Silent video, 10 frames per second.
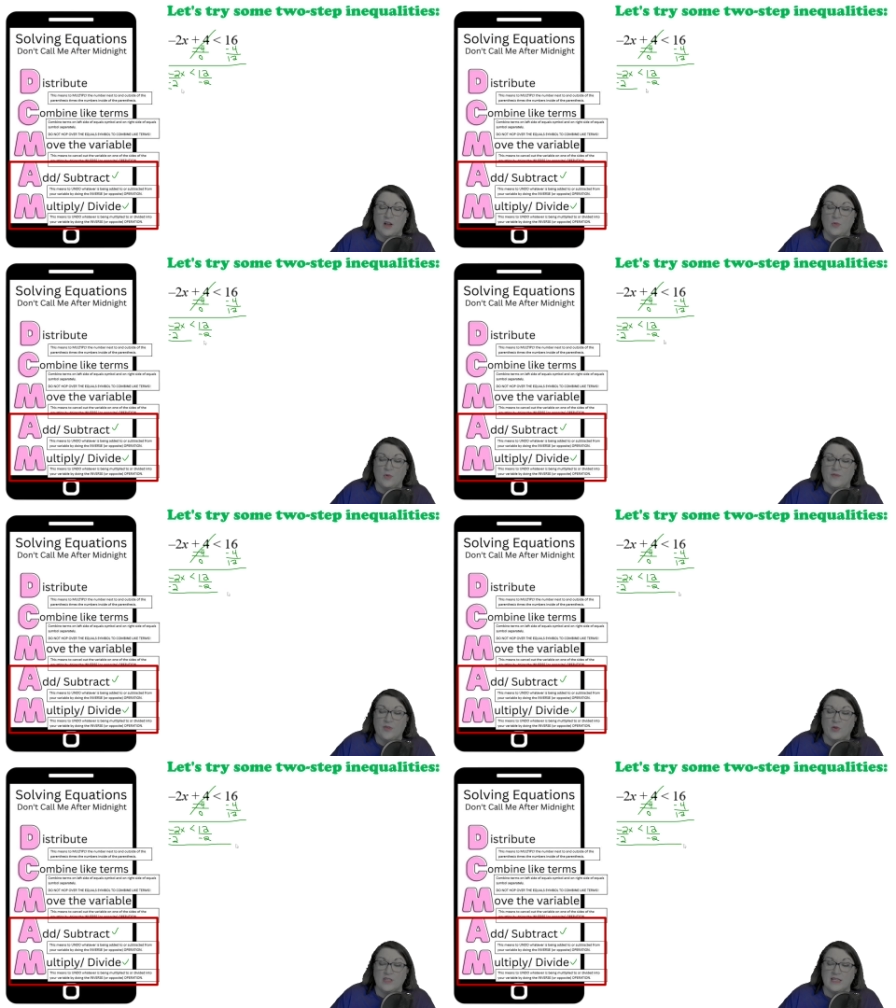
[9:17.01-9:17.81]

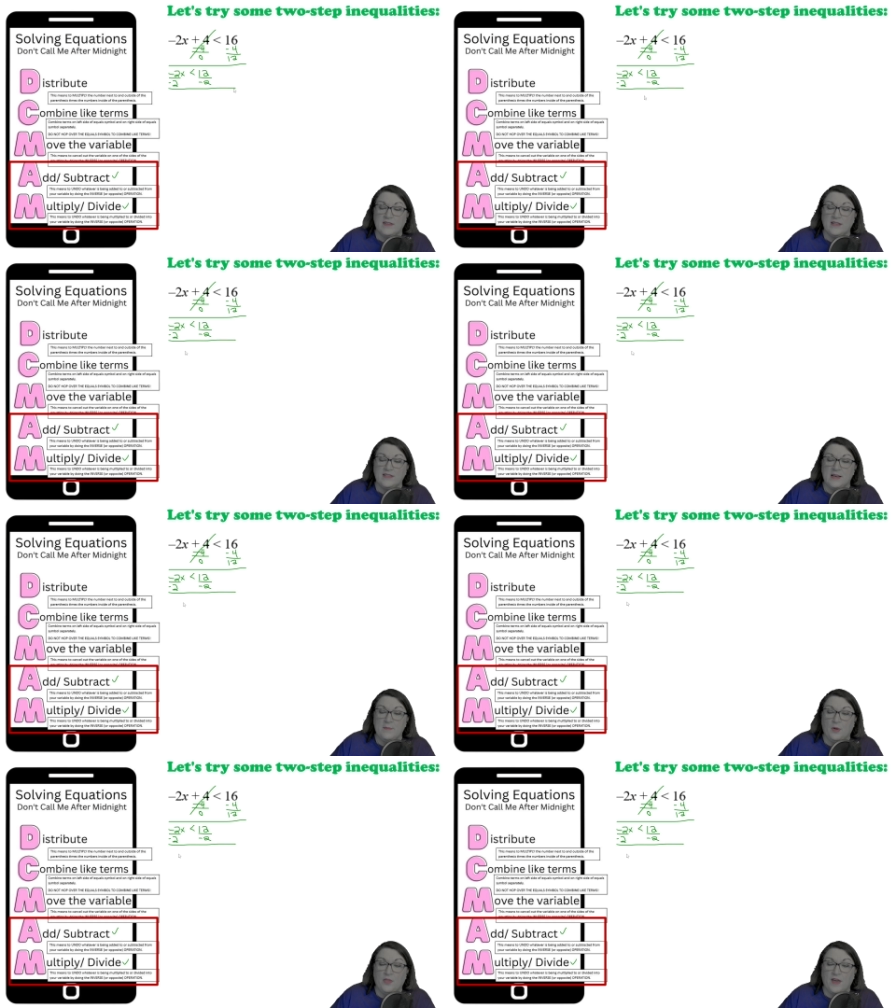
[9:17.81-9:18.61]
reversing the
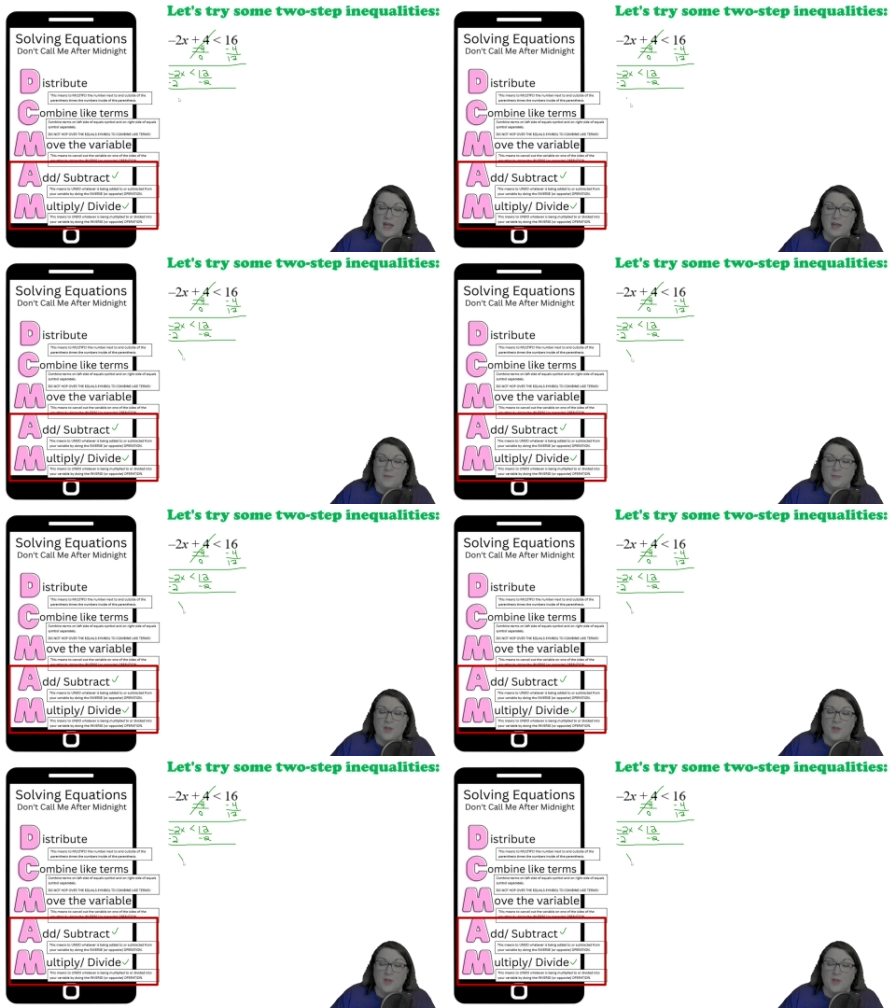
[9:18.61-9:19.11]
symbol thing.